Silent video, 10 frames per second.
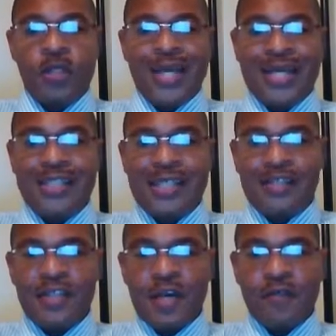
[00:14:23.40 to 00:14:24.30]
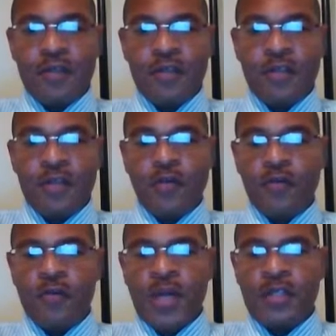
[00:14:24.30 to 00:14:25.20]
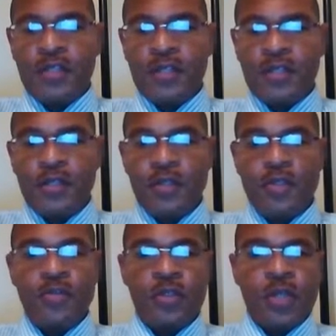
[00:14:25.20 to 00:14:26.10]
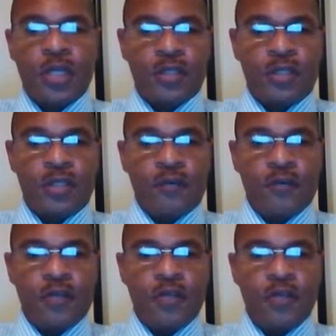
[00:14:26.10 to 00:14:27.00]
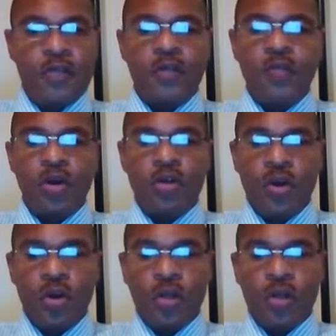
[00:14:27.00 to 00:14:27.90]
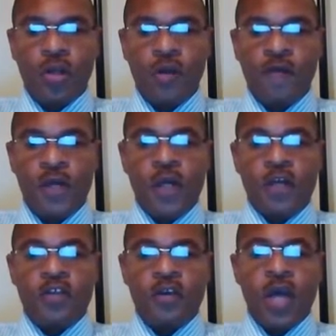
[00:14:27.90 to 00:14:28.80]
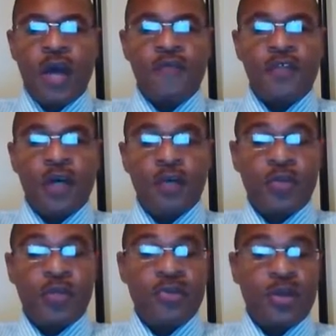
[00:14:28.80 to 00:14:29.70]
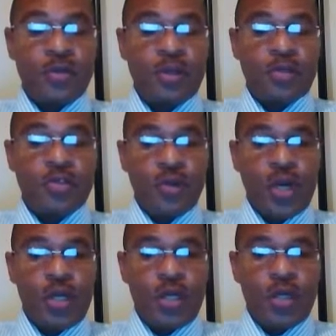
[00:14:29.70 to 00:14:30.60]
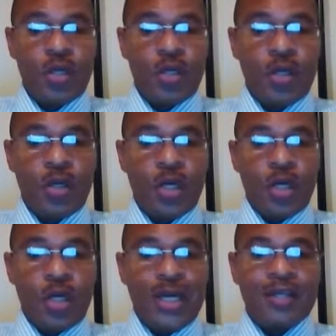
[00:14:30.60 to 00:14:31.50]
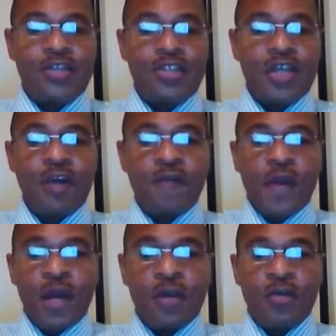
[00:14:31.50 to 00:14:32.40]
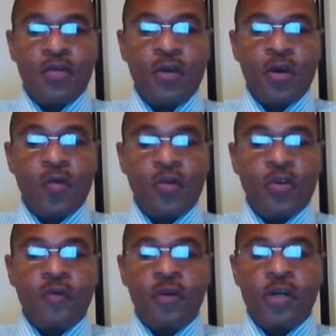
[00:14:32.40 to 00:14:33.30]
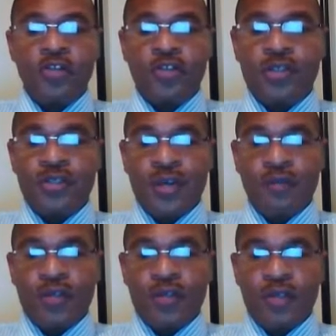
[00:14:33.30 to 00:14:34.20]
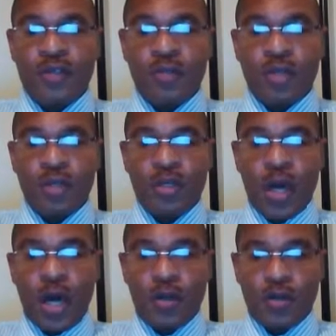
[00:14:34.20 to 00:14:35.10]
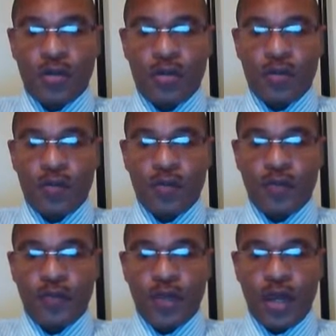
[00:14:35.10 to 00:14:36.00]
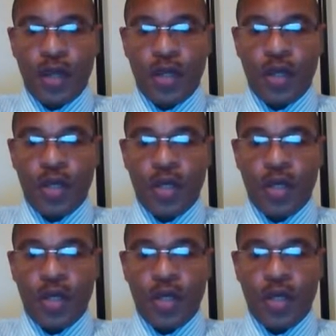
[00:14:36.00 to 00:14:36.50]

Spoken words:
1976. So from 1962 to 1976, he worked hard enough to have his company publicly traded, and the share value was over $176 million. Okay?